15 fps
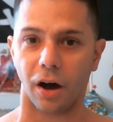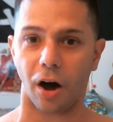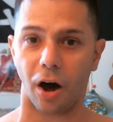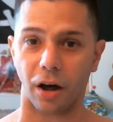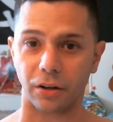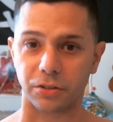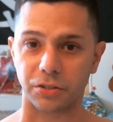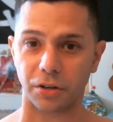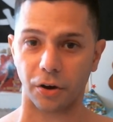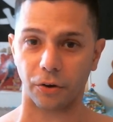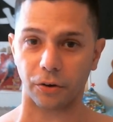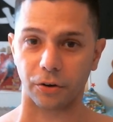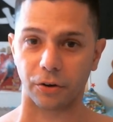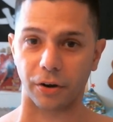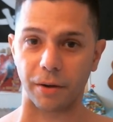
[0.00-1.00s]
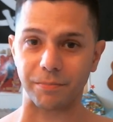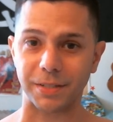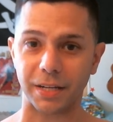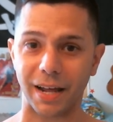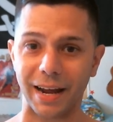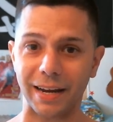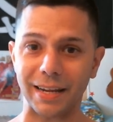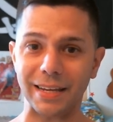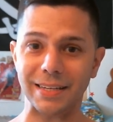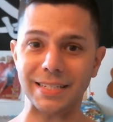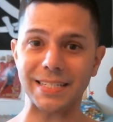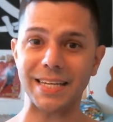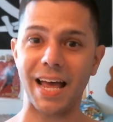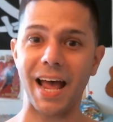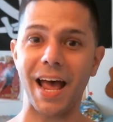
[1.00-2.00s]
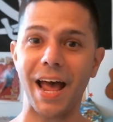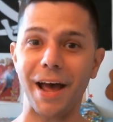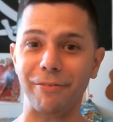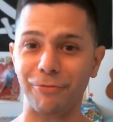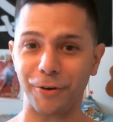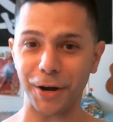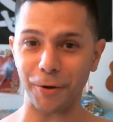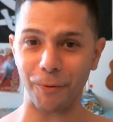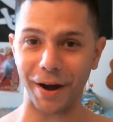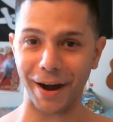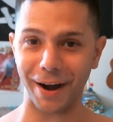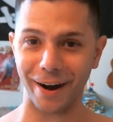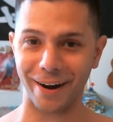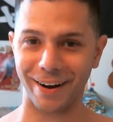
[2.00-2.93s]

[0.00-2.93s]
Also, kryptonite is everywhere.